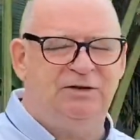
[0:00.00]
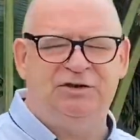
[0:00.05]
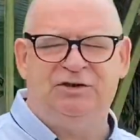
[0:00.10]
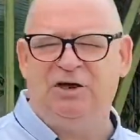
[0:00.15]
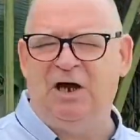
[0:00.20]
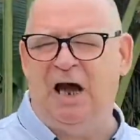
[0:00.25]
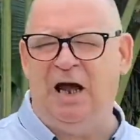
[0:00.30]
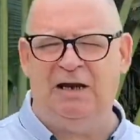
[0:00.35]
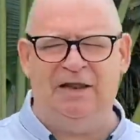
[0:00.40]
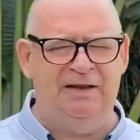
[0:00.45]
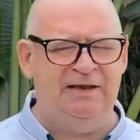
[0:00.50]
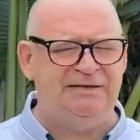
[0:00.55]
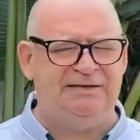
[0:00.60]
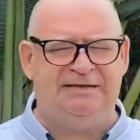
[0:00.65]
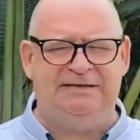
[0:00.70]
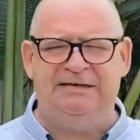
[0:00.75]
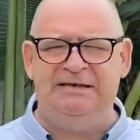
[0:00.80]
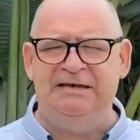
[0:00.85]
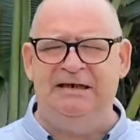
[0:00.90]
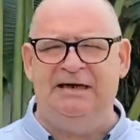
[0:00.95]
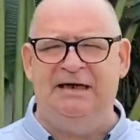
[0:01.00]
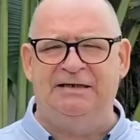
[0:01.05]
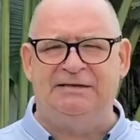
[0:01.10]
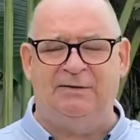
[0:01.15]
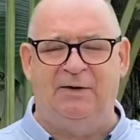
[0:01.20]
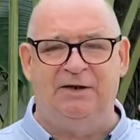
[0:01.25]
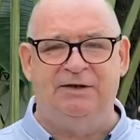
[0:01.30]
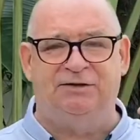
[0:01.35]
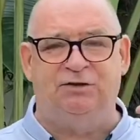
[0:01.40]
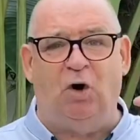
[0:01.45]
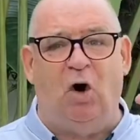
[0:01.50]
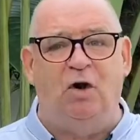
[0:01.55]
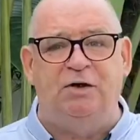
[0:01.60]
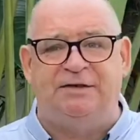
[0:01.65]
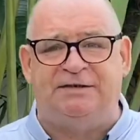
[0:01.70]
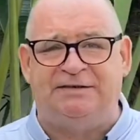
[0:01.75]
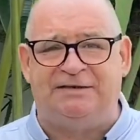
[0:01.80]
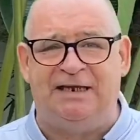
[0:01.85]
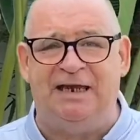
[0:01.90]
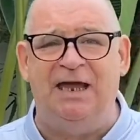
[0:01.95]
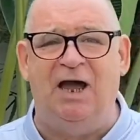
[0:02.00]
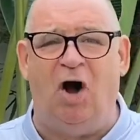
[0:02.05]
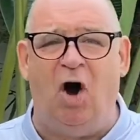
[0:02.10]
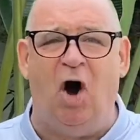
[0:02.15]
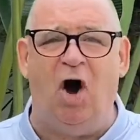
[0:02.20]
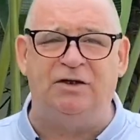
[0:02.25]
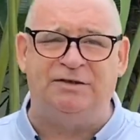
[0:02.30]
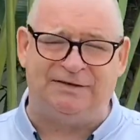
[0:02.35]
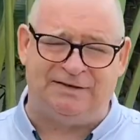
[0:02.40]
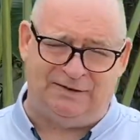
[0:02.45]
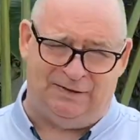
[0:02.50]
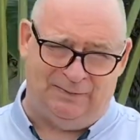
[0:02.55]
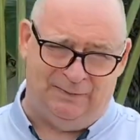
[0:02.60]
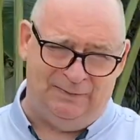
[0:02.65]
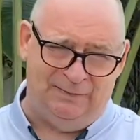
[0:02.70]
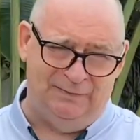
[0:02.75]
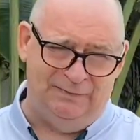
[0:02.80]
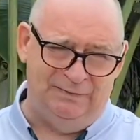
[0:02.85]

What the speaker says: "Charlie, this tea is..." I went, "Don't say awesome."